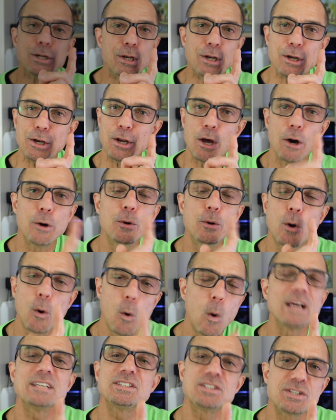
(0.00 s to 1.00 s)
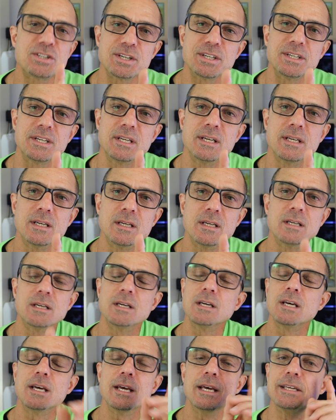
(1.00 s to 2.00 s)
No question
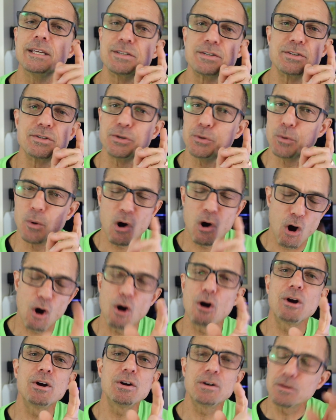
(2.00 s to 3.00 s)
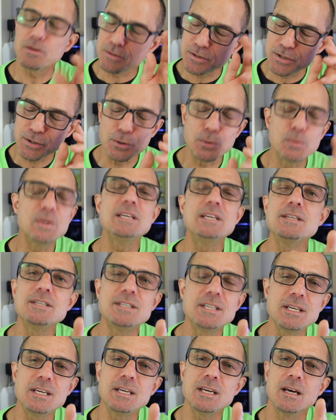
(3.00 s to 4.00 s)
is too hard or too
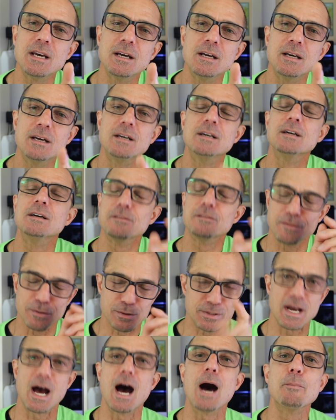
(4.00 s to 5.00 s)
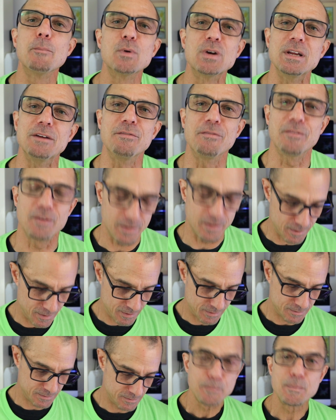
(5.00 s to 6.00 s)
easy for Tom Reefer.
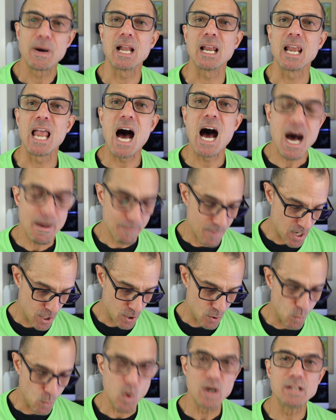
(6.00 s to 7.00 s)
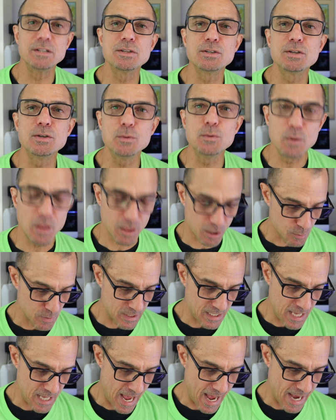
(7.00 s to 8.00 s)

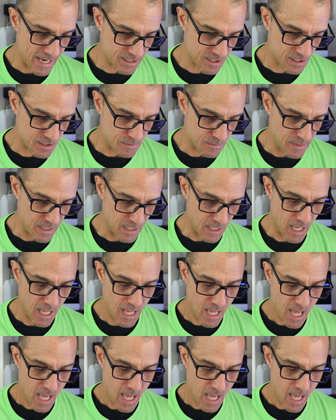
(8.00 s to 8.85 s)
Palamo123 asks me,